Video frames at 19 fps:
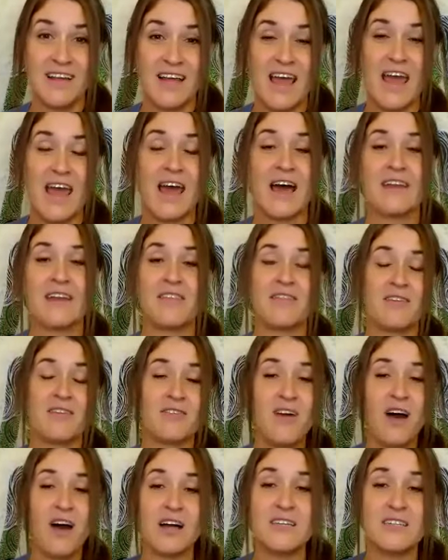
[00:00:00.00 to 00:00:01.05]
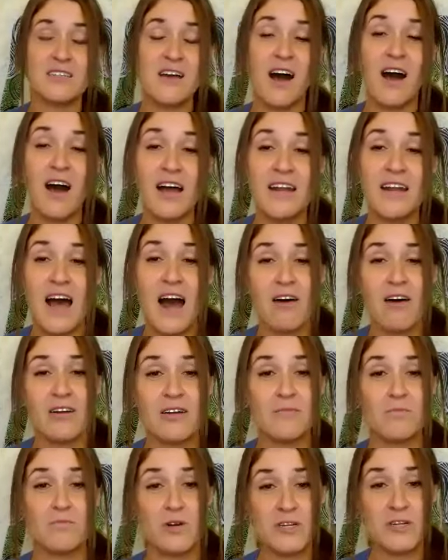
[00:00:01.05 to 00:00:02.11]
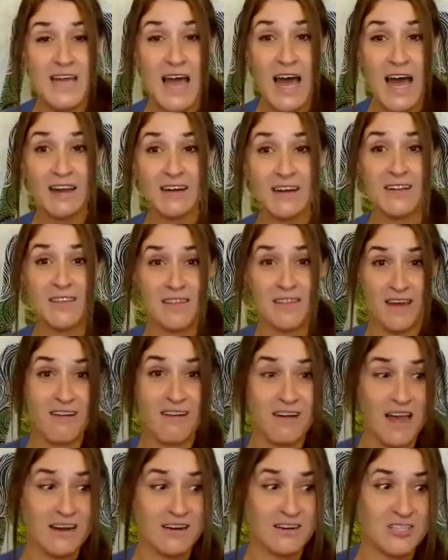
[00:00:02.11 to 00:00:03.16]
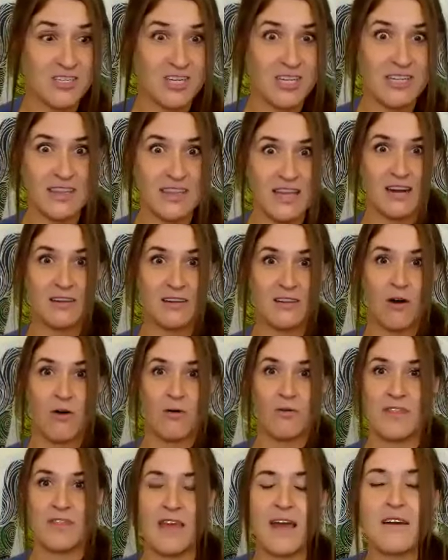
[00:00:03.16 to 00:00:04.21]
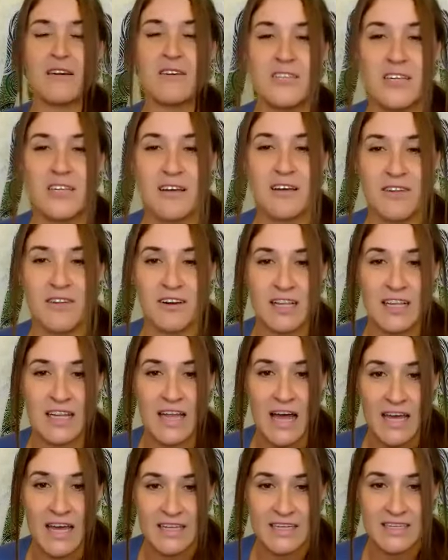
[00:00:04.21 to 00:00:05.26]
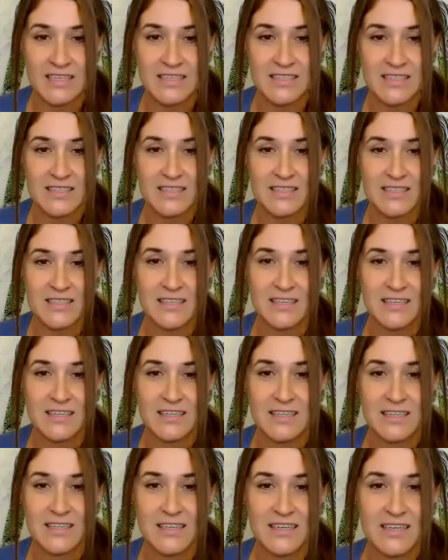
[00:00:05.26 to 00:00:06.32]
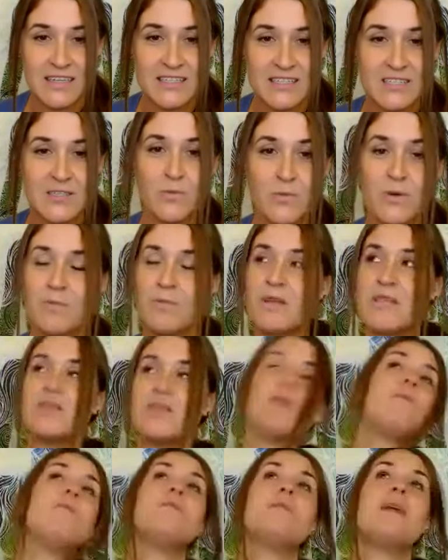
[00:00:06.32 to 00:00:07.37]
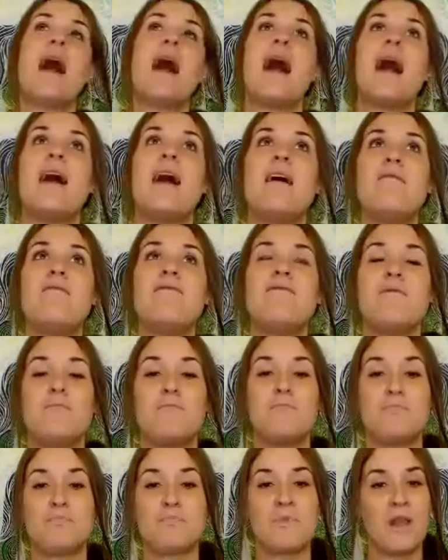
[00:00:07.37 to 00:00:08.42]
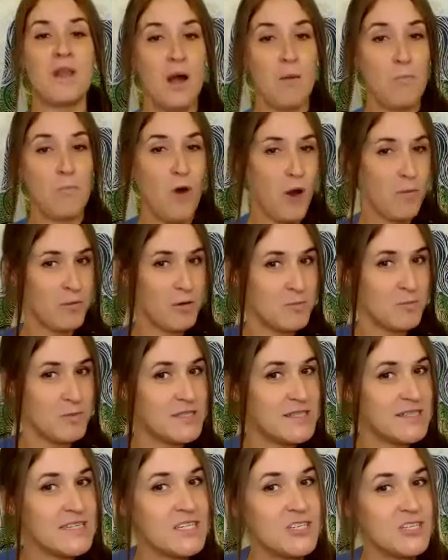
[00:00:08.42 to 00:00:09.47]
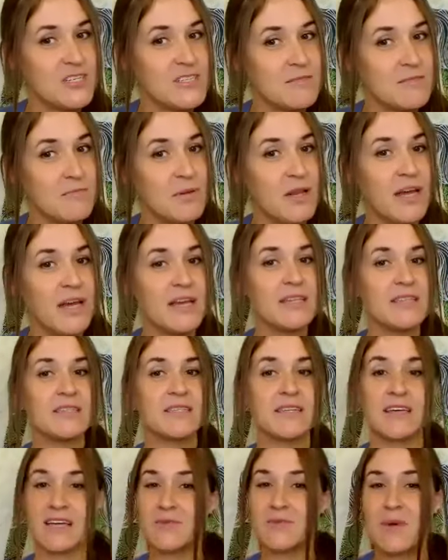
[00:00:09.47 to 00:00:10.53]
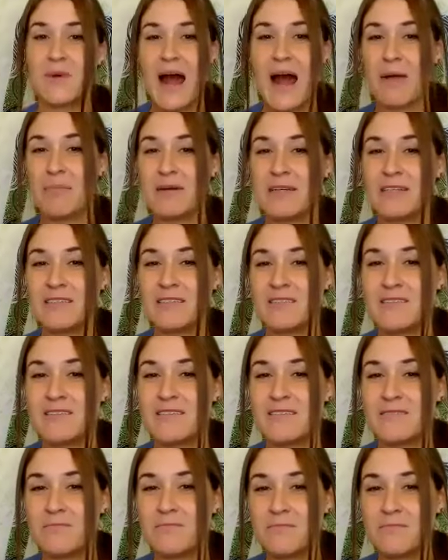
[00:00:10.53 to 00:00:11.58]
And they're not taught how to protect their energy, let alone the energy of their clients. So when we don't have proper procedures in place, guess what happens?